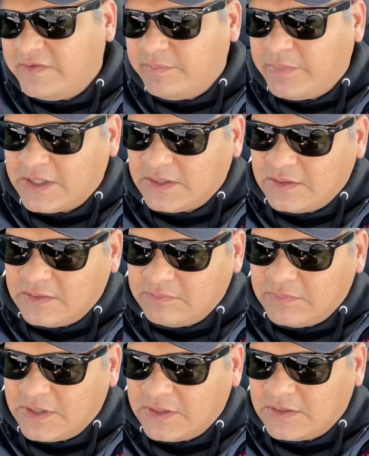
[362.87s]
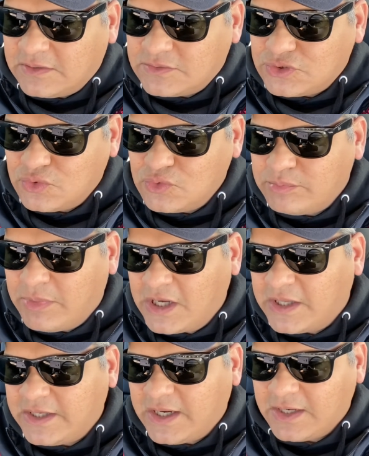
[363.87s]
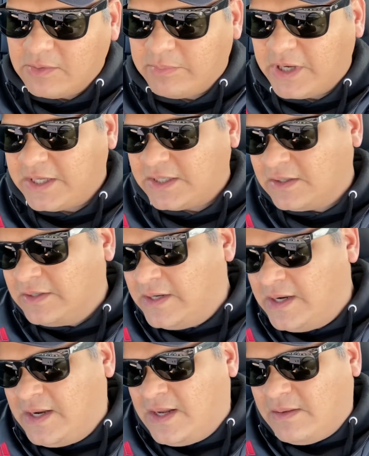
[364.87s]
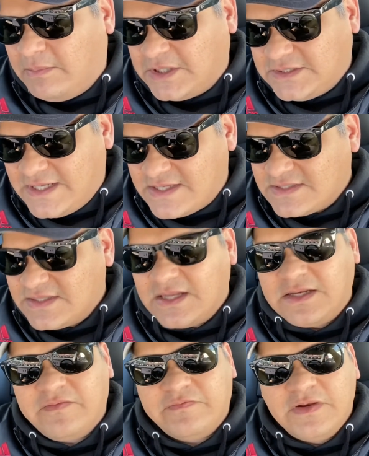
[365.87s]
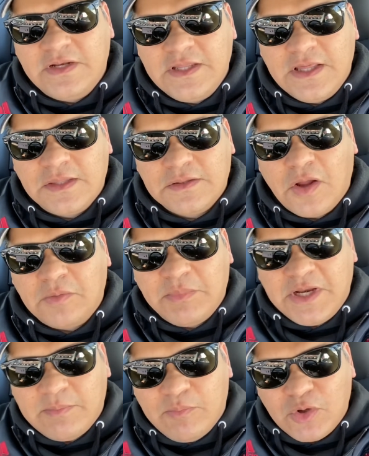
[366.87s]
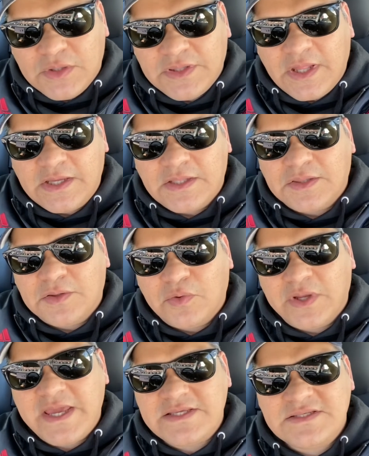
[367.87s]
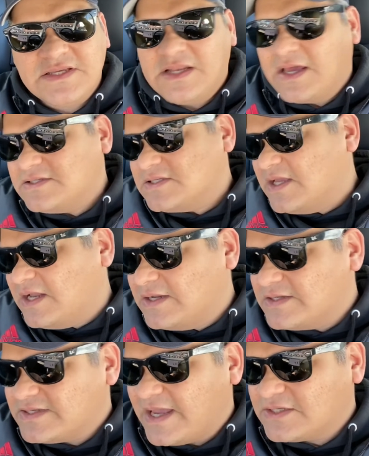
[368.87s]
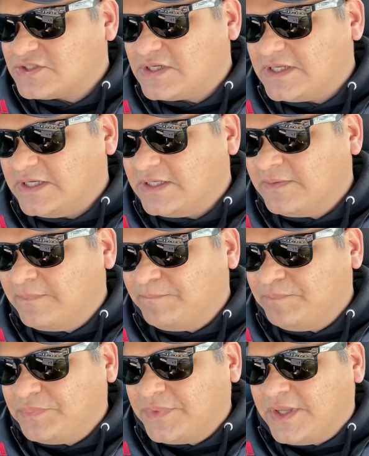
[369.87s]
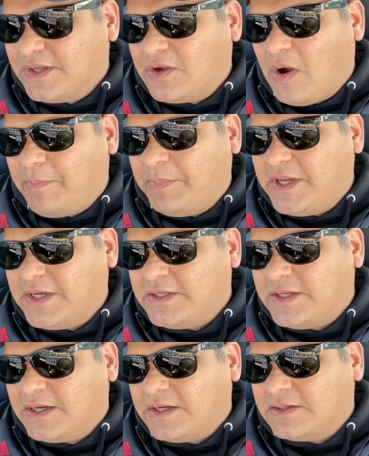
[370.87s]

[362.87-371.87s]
but a dune buggy kind of bike. But Tesla definitely has not made a motorcycle. So Casey Neistat has actually copied the